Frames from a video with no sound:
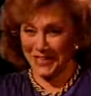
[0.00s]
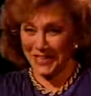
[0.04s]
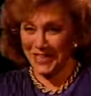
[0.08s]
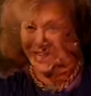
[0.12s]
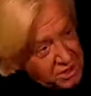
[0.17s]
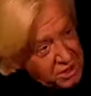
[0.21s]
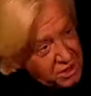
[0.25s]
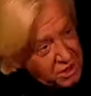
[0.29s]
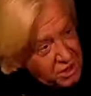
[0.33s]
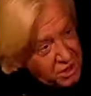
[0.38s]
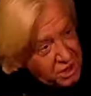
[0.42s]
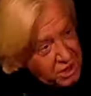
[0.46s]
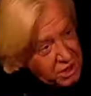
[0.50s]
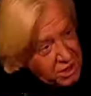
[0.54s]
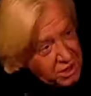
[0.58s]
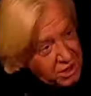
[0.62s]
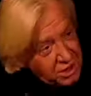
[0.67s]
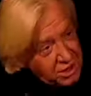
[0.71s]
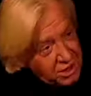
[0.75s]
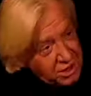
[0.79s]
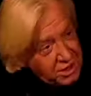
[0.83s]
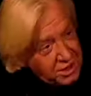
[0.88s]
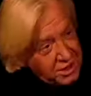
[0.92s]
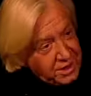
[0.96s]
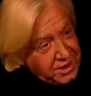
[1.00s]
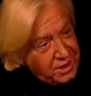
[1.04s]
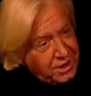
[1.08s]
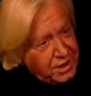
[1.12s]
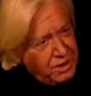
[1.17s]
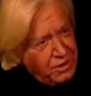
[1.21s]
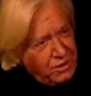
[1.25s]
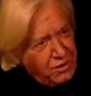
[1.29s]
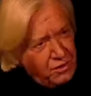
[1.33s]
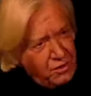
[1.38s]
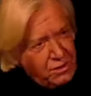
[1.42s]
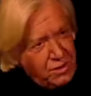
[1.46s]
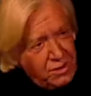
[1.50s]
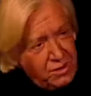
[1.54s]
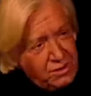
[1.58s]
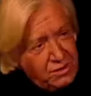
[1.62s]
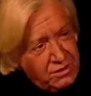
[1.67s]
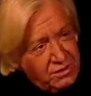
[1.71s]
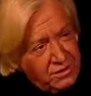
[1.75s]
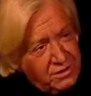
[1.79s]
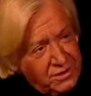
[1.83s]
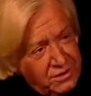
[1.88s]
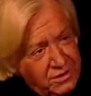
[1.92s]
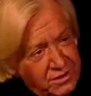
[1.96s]
Yes, under his
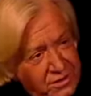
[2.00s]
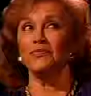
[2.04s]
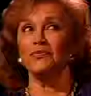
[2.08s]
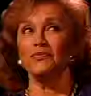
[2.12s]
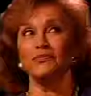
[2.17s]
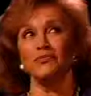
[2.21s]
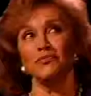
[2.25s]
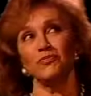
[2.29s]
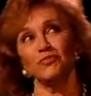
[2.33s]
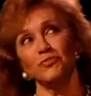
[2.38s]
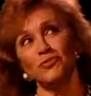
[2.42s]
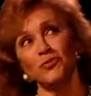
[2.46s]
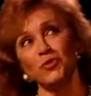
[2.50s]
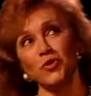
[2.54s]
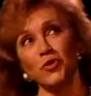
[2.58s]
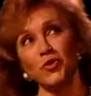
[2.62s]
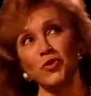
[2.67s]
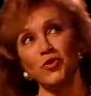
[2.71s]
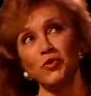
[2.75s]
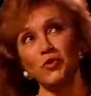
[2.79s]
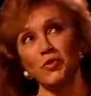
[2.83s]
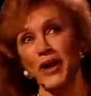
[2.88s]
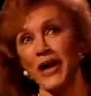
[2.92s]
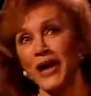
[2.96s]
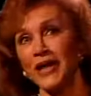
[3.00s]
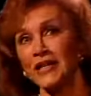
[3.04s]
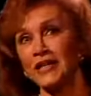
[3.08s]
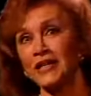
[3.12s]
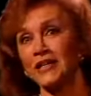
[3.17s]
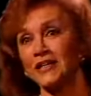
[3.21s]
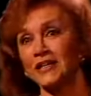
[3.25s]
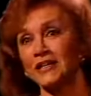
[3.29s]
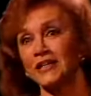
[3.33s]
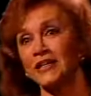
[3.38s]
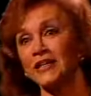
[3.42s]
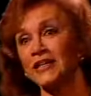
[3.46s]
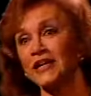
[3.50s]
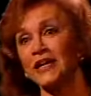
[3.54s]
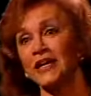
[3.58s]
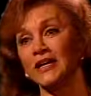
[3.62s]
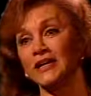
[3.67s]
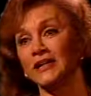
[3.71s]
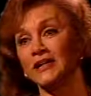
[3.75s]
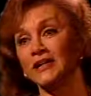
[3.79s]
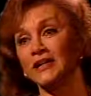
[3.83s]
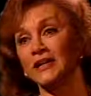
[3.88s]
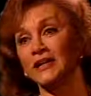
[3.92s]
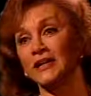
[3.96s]
new banner that he
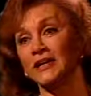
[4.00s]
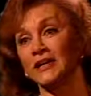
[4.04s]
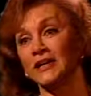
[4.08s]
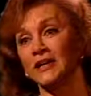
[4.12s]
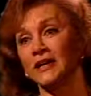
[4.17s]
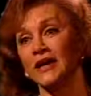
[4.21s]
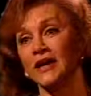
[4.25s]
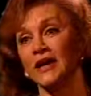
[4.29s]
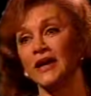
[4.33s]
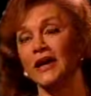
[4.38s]
had